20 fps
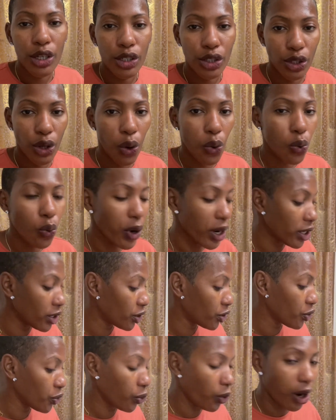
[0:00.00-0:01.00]
So once
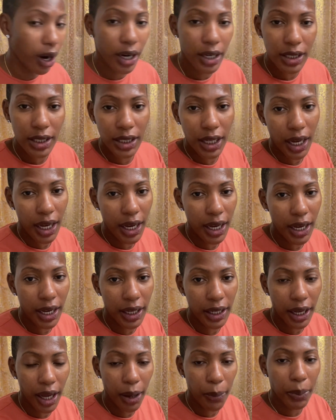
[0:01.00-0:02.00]
you are done
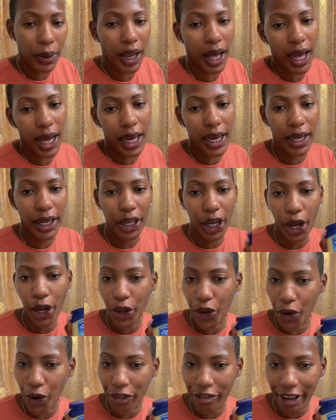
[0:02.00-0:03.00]
applying
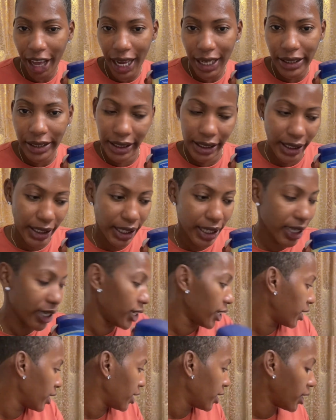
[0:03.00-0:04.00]
your
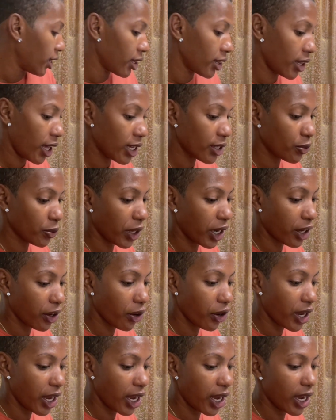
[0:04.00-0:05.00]
Vaseline, that's when I go
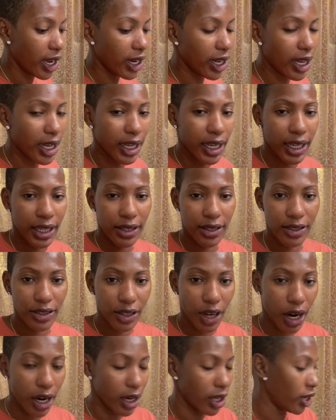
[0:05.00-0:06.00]
ahead and get
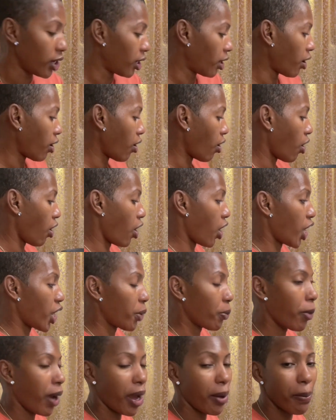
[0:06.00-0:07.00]
started on
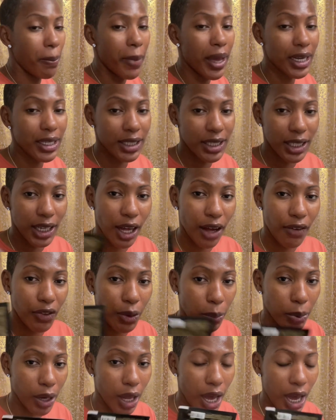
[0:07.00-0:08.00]
my mixing of the
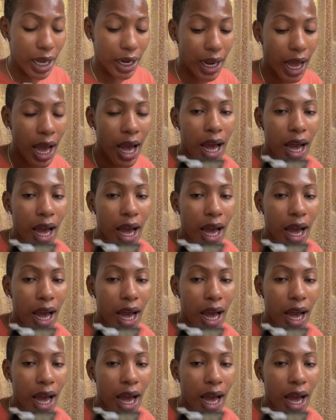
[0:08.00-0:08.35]
blonde.